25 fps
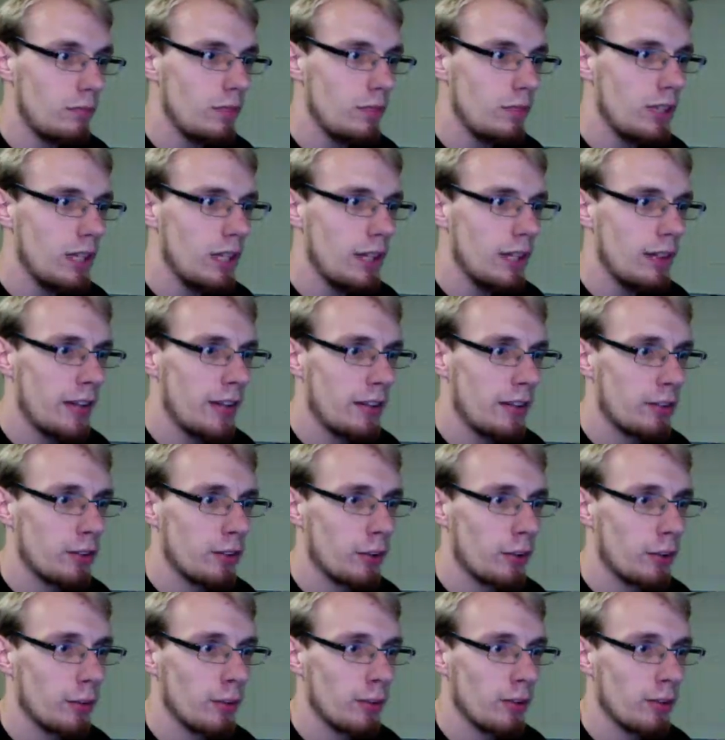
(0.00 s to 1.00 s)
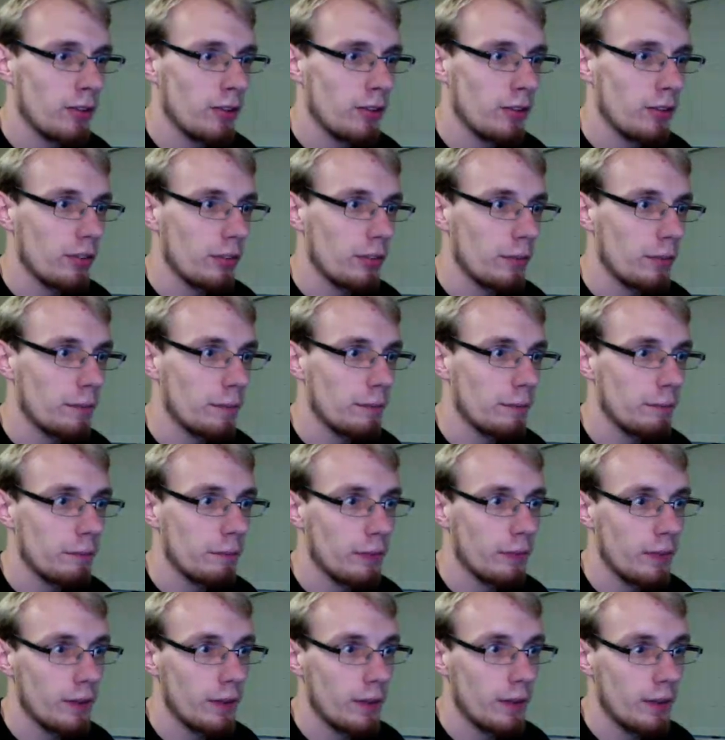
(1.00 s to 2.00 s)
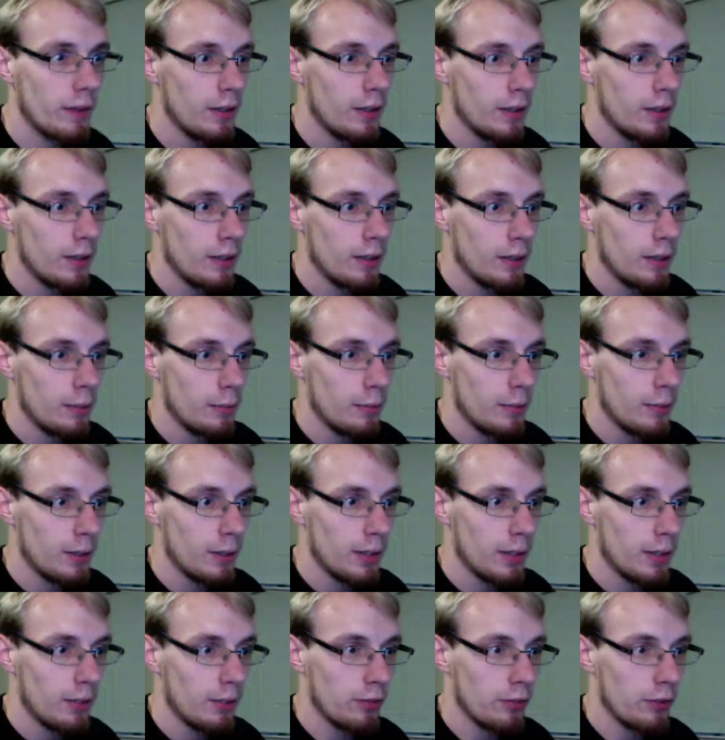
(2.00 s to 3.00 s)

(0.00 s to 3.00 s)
And that's your own decision. Because